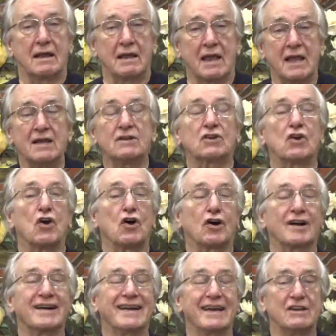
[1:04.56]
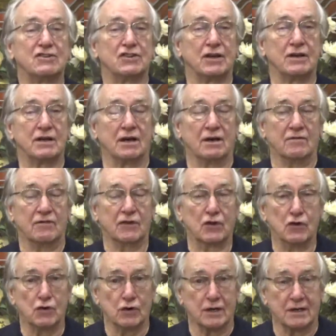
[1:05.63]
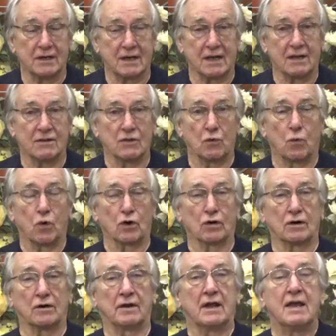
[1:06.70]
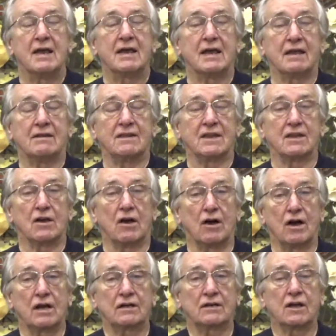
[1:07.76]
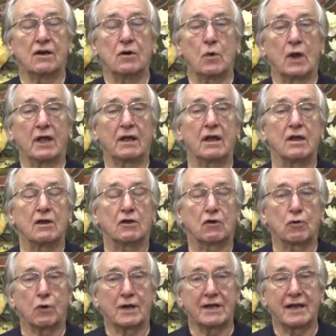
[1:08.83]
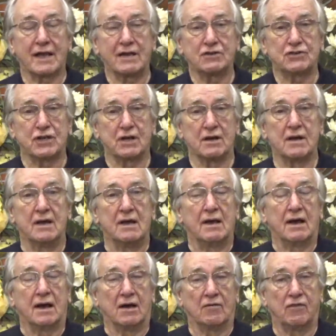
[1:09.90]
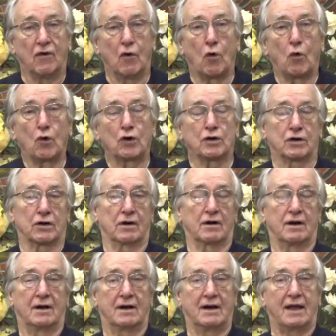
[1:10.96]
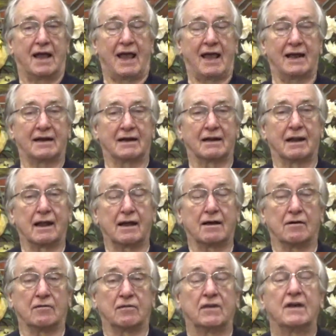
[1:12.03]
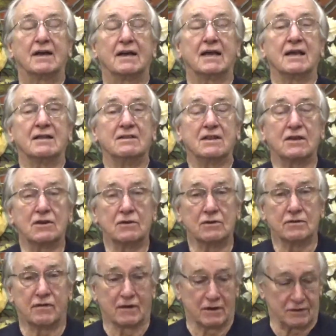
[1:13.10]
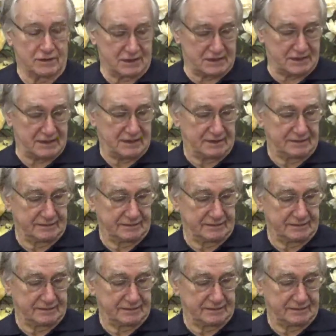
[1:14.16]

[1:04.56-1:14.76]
incarnation of good in the world, in the ongoing creation of order and love in the universe.